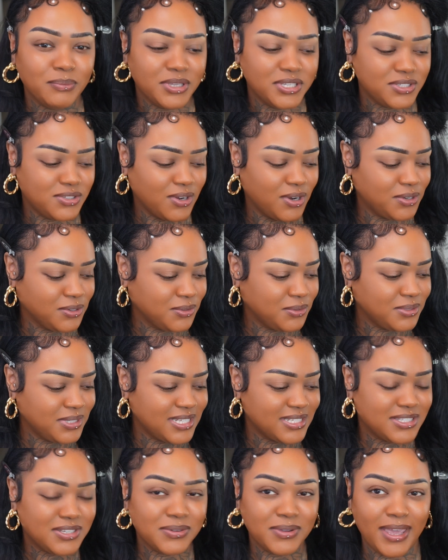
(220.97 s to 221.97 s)
be startled,
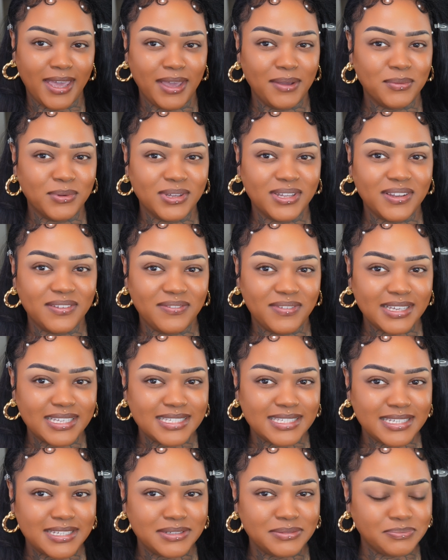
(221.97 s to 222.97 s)
it's okay, we're gonna
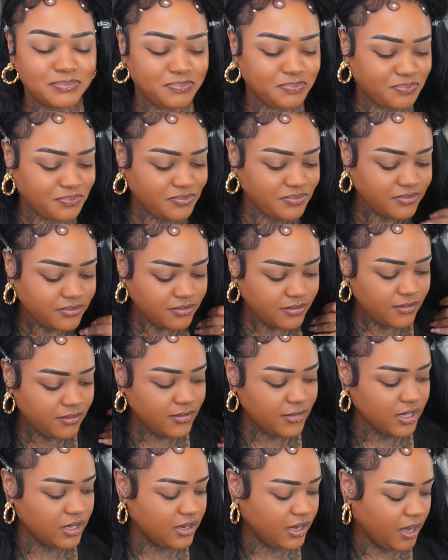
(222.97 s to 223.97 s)
fix it.
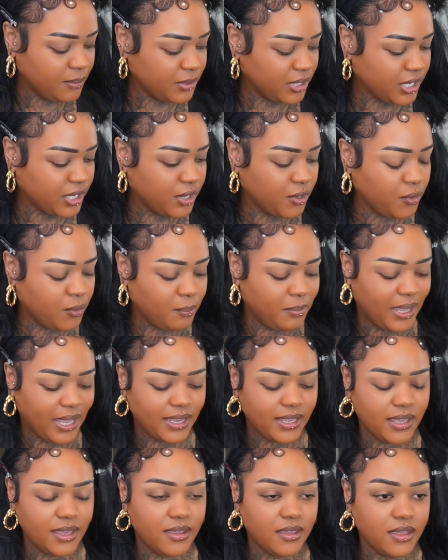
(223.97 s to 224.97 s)
Now I'm gonna go
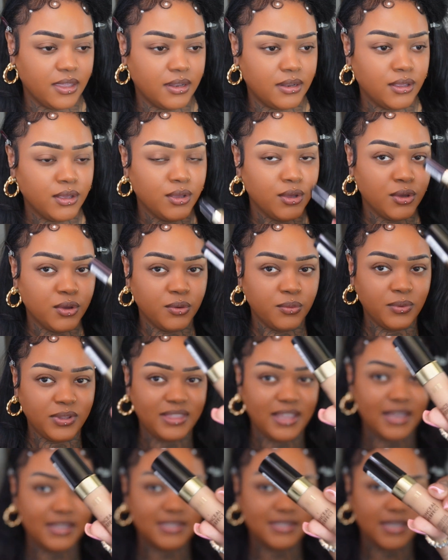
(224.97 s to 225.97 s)
back in with
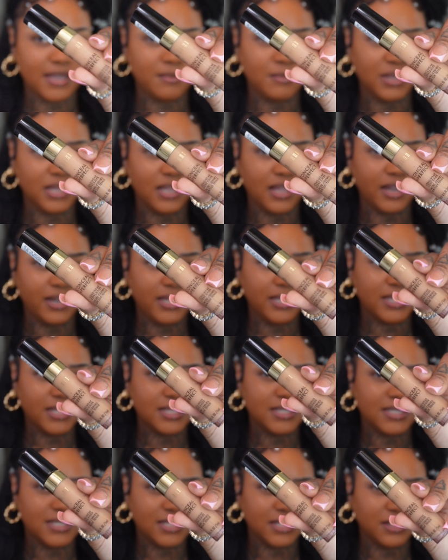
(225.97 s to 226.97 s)
that same Milani
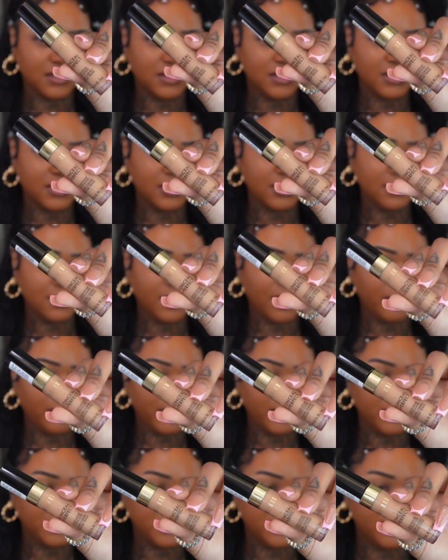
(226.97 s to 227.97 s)
concealer that we
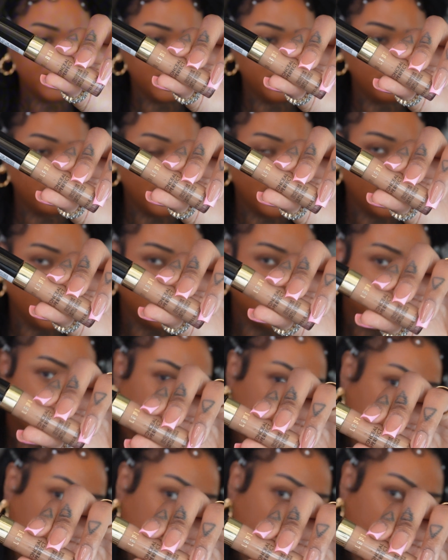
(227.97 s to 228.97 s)
used for the brows,